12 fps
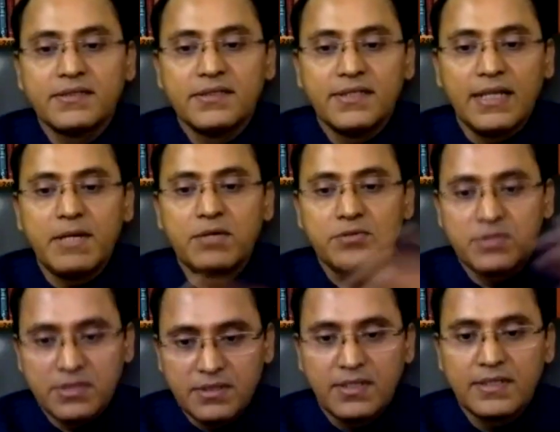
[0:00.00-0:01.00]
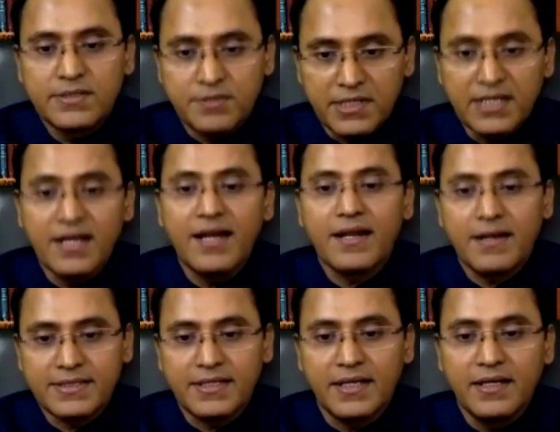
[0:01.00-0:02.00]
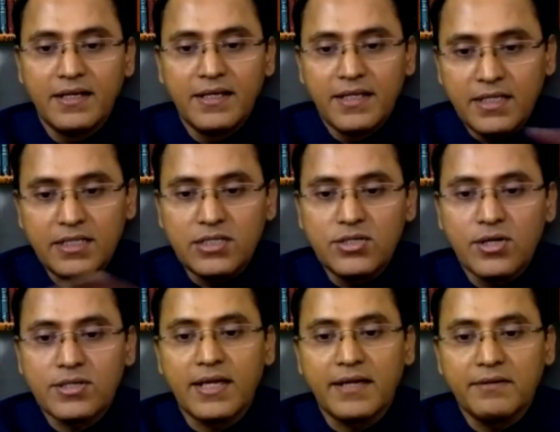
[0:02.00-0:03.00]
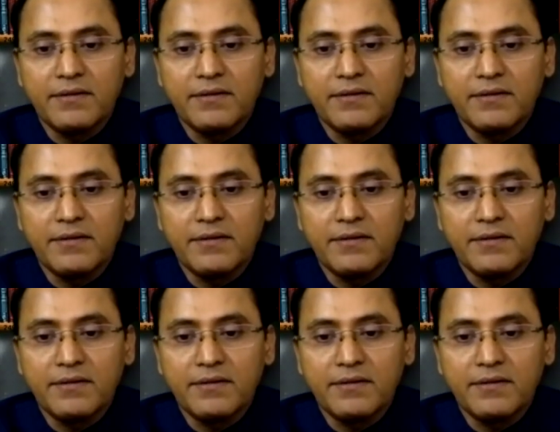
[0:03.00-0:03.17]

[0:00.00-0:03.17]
about Sringara Rasa, he did not have.